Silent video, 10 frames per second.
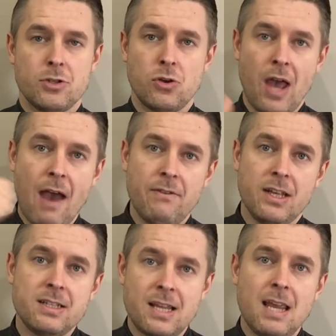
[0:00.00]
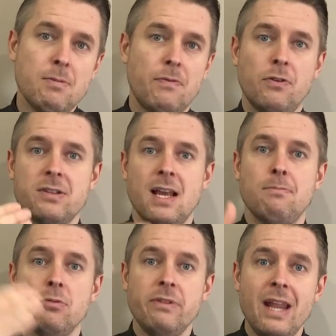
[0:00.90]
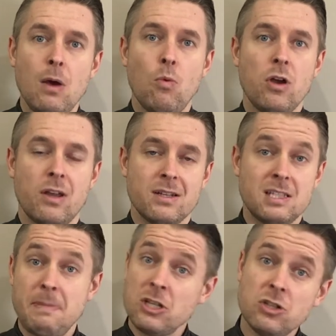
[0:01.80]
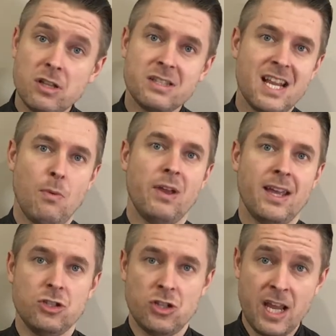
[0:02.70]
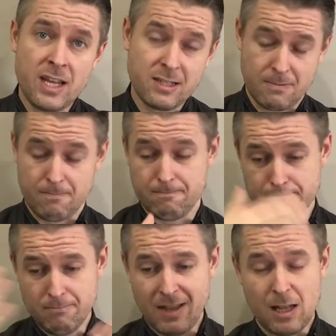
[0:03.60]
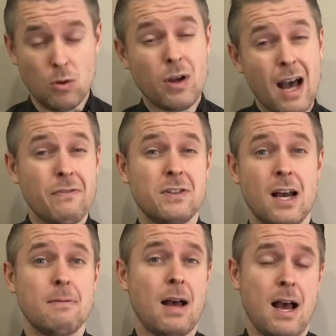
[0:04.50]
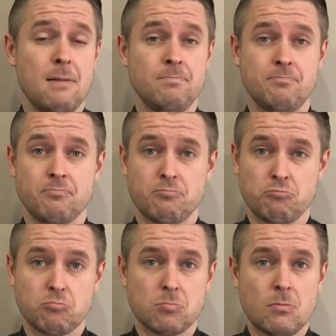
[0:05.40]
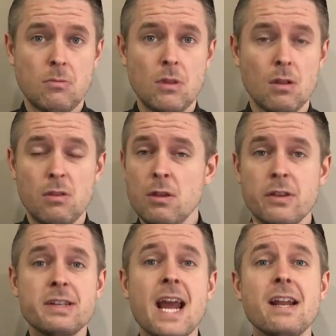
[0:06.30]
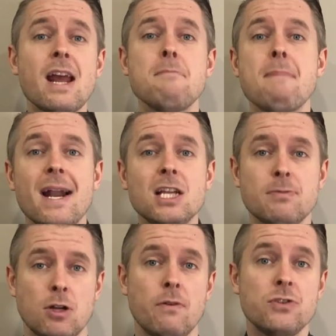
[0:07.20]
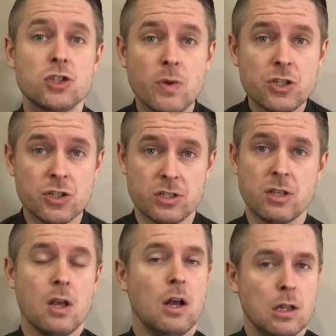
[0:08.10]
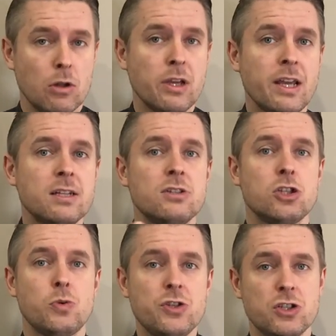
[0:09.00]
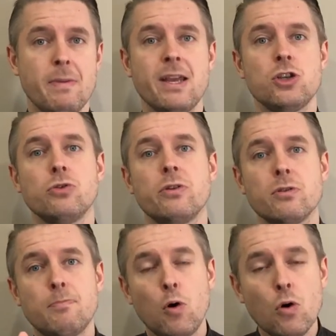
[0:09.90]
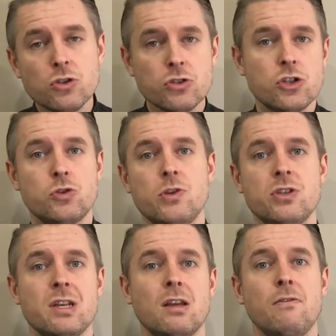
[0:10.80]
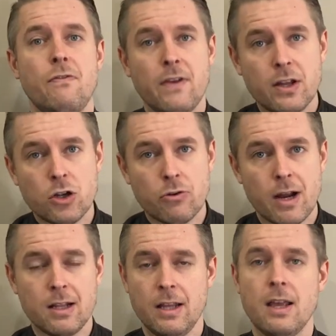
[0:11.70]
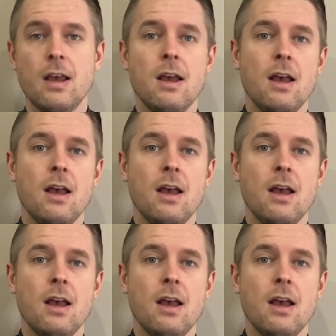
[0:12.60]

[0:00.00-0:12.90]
So having a team of, for example, network specialists, network engineers that look after the day-to-day management of the switches, logging into the switches, making sure that the ports on the switches are configured correctly,